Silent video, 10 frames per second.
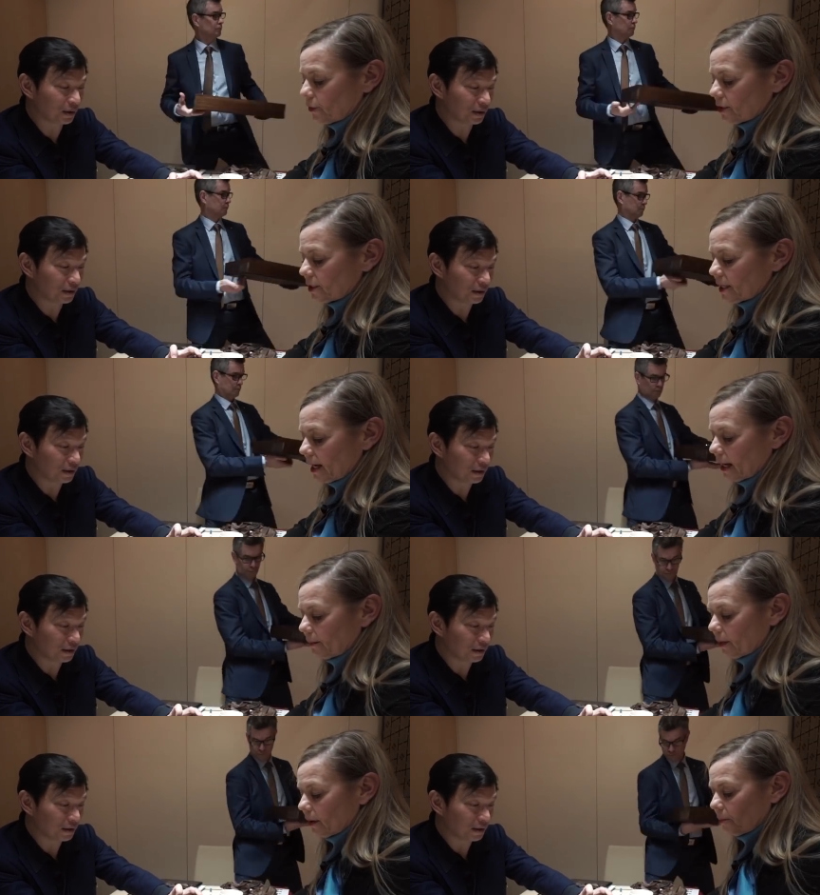Speaker 1: first
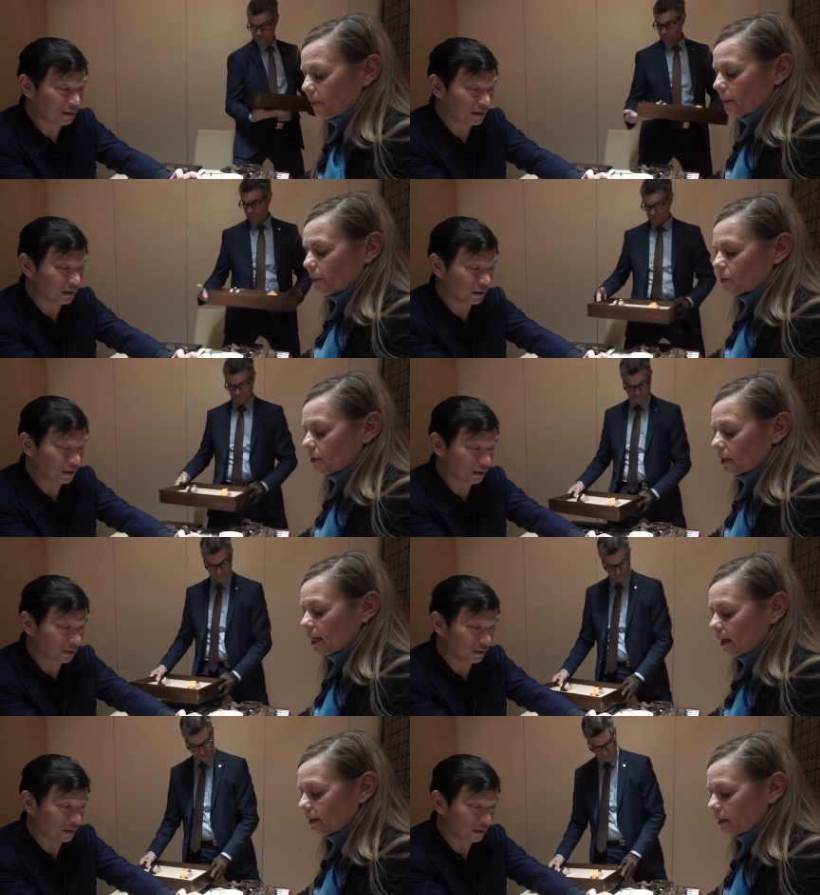time, perpetual
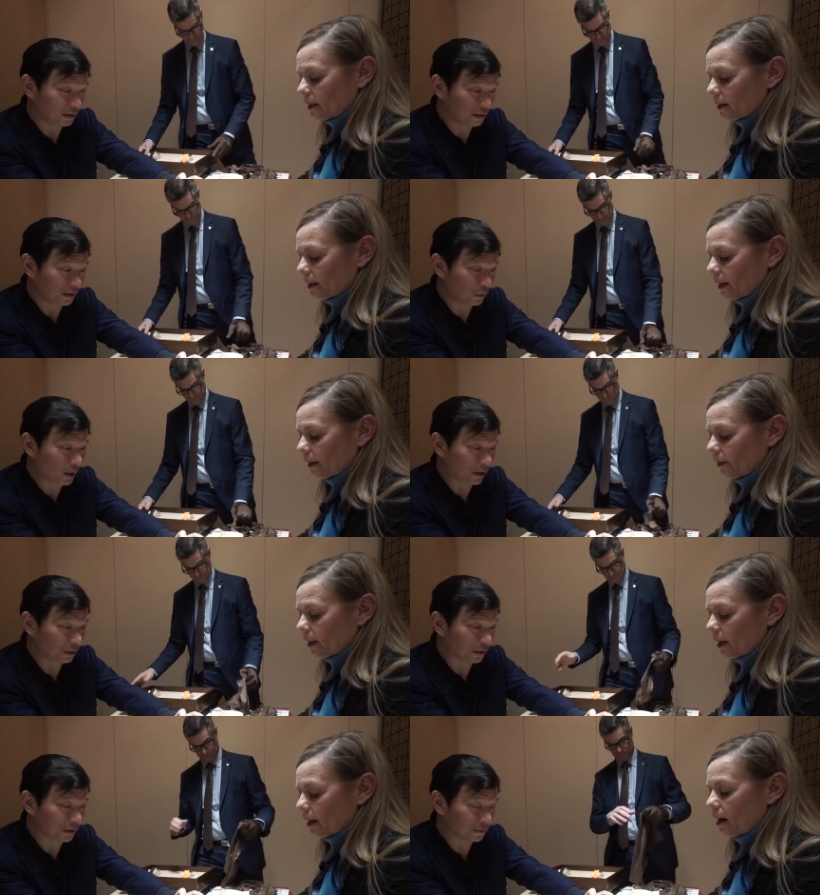calendar. In white in
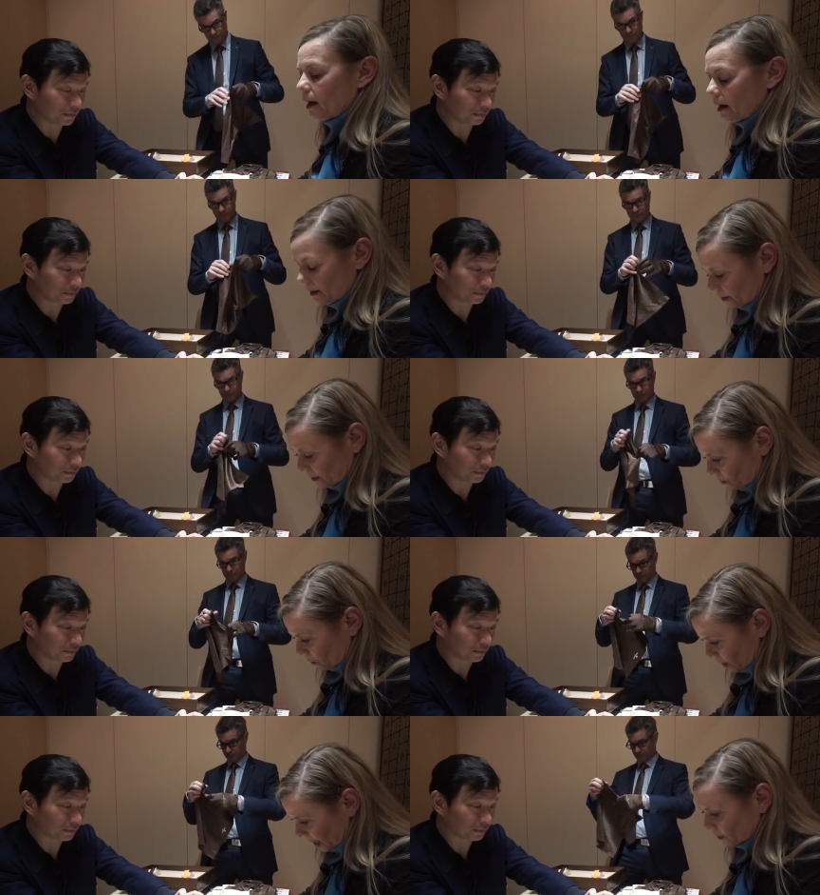gold.
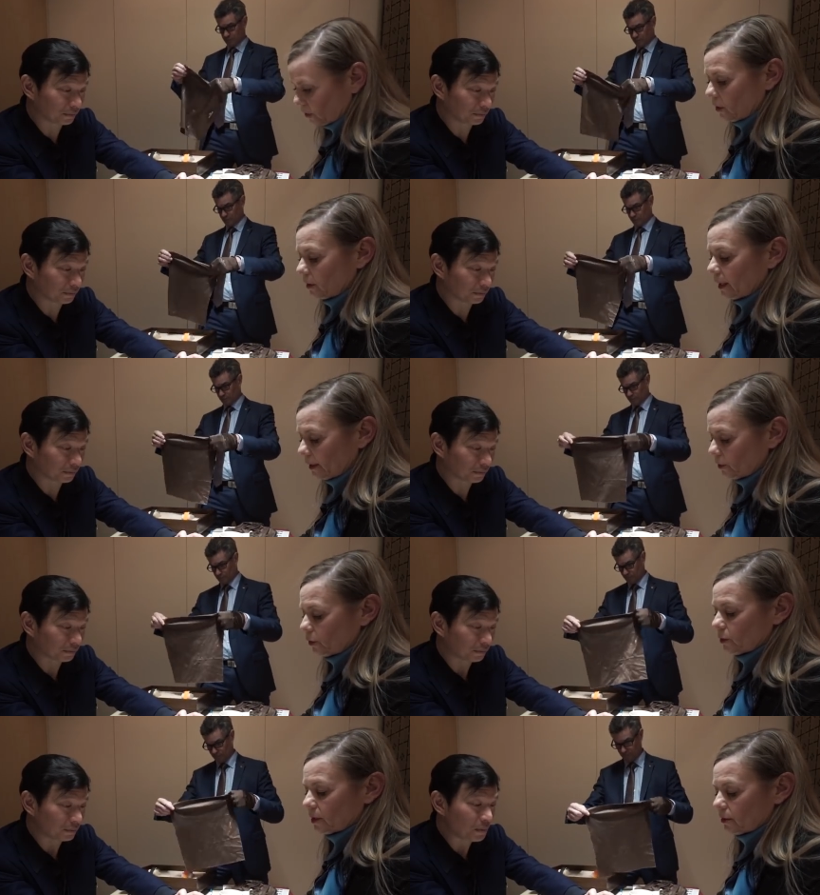White gold in the
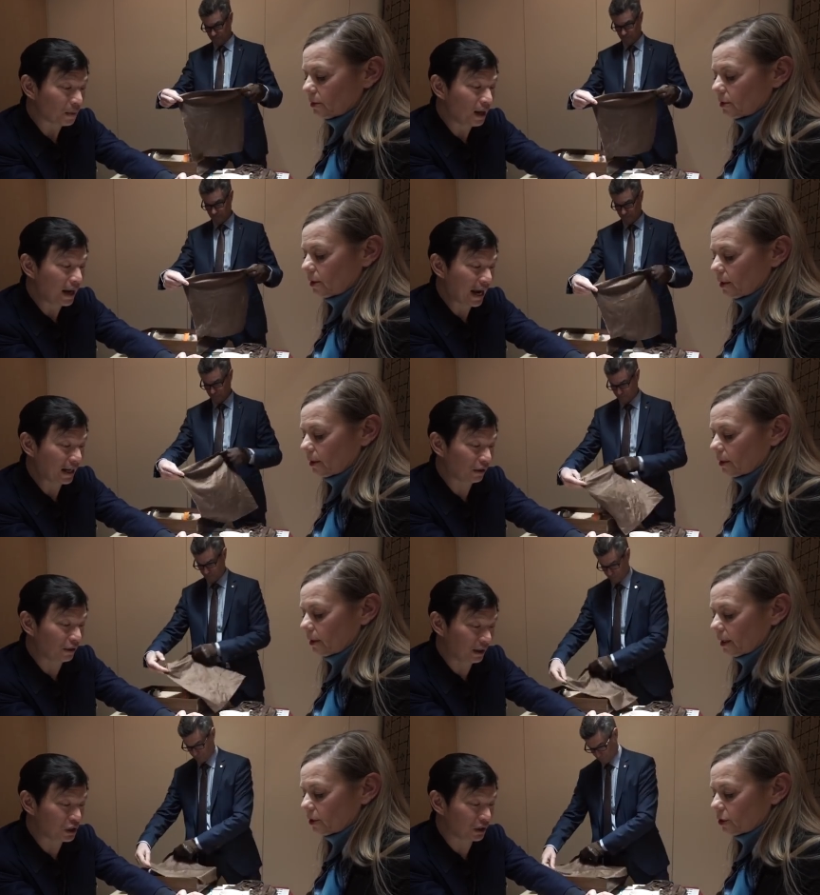Nautilus. Uh,
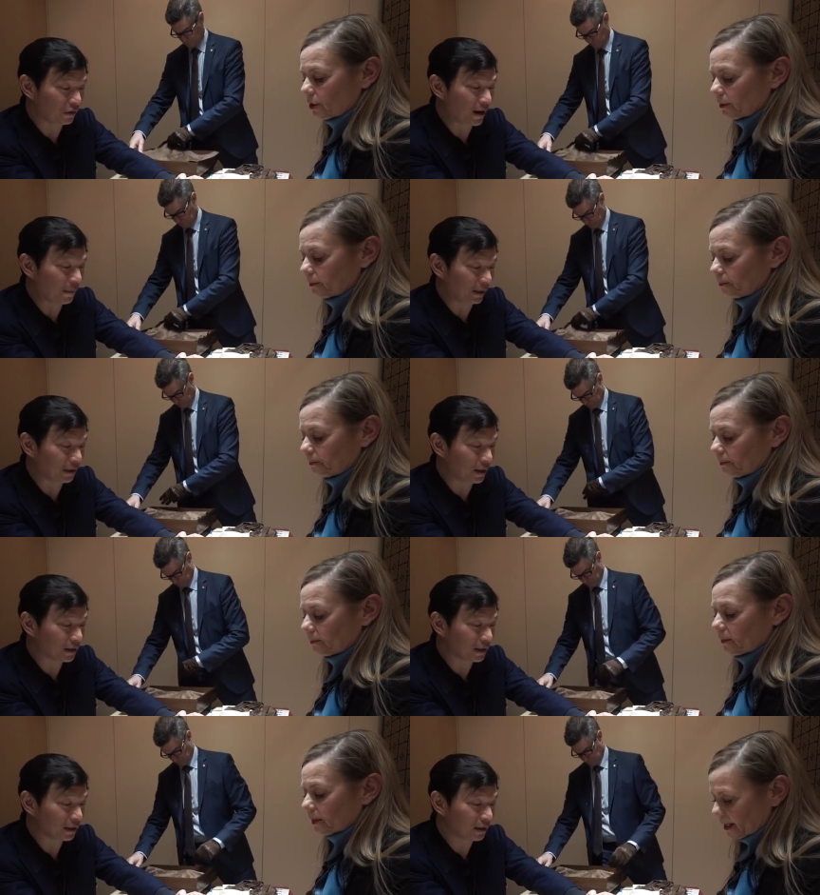and thinnest
Speaker 2: in the family,
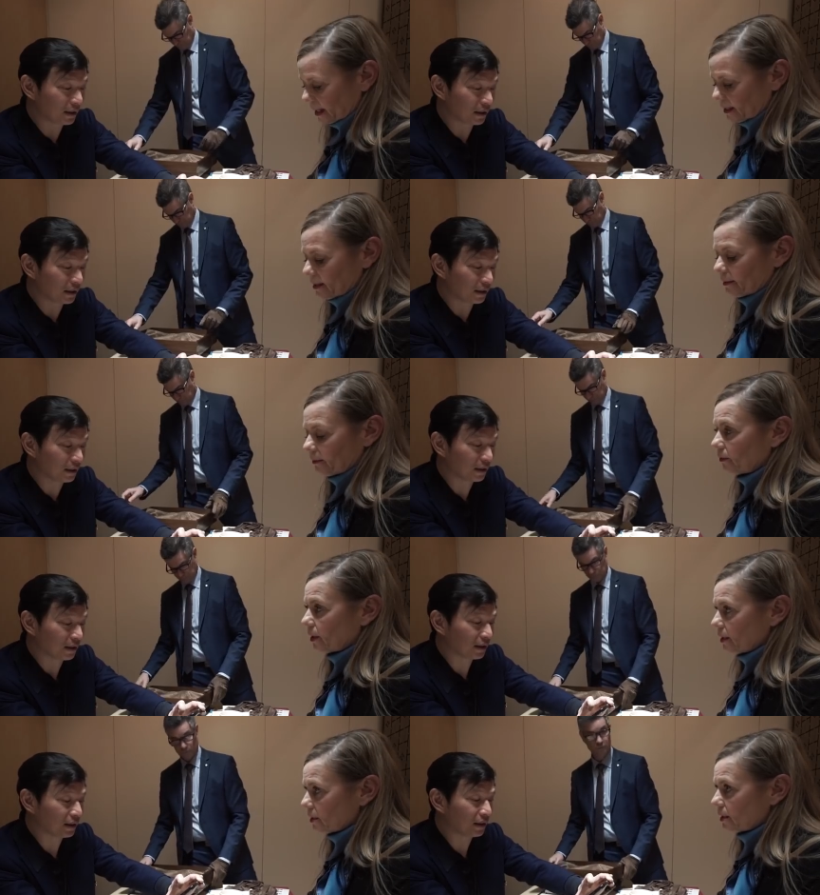correct?
Speaker 1: Yes
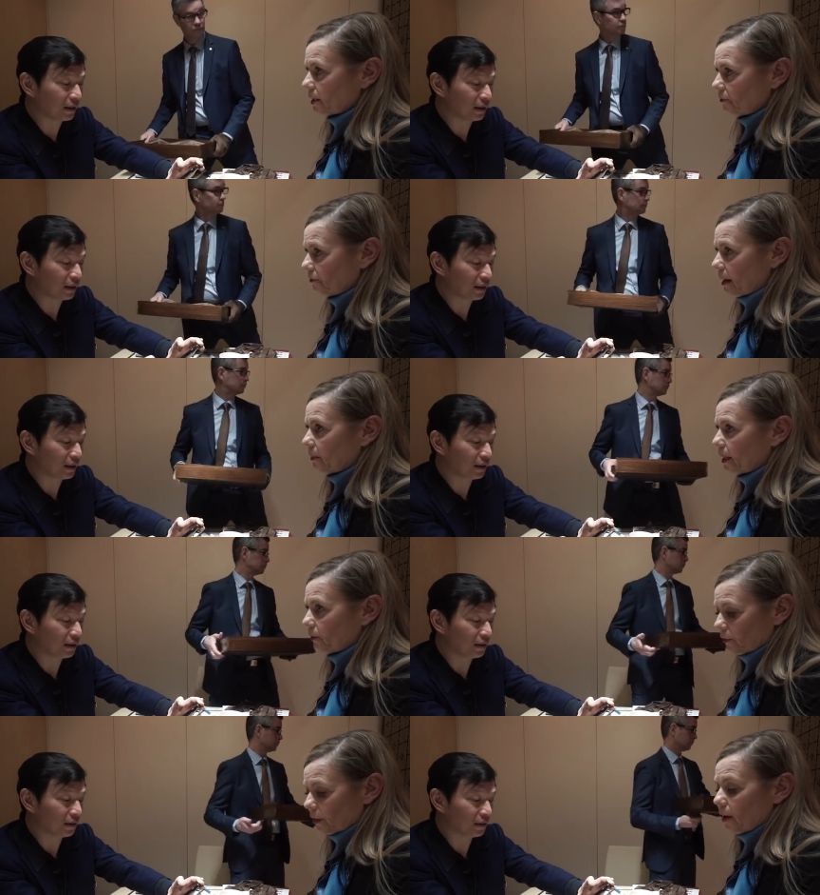thinnest in the
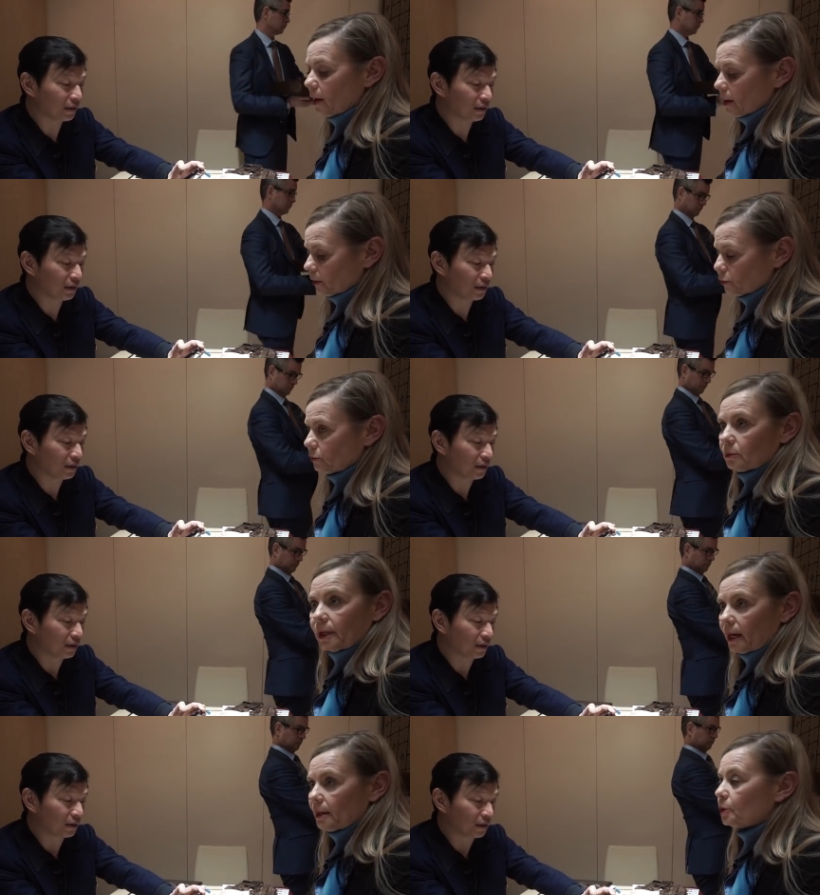family of the
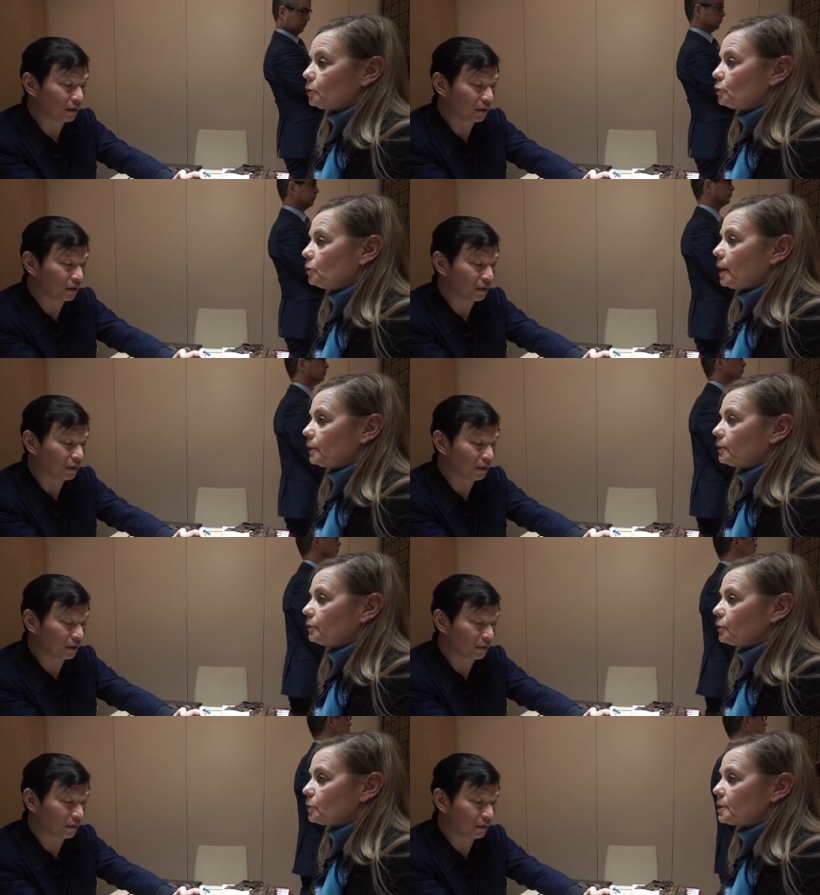caliber
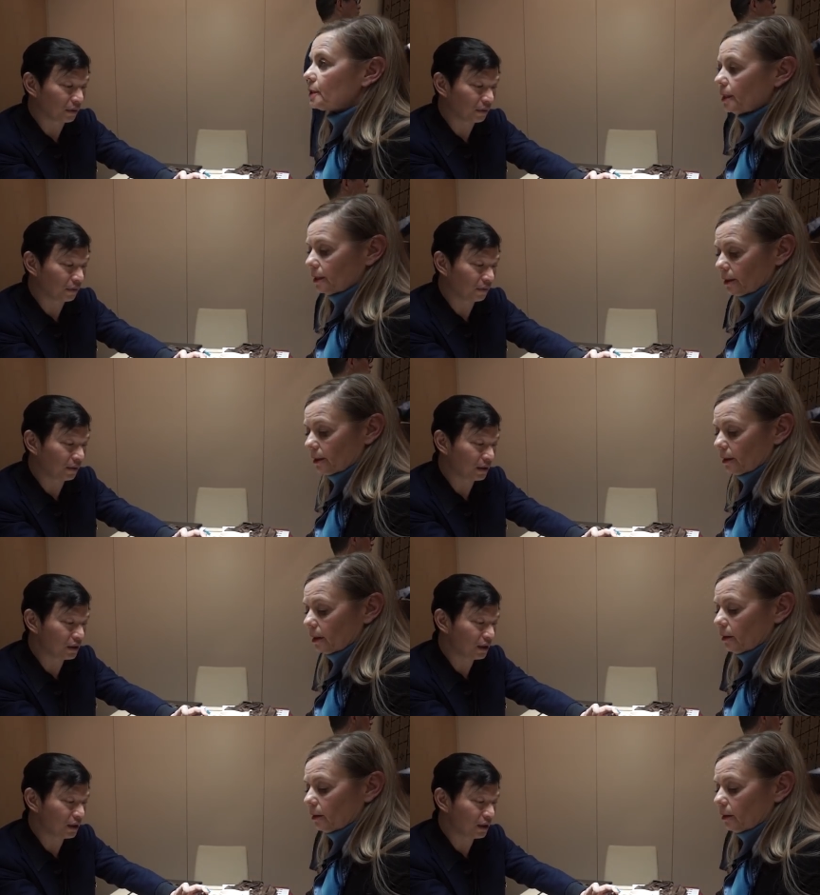240 uh,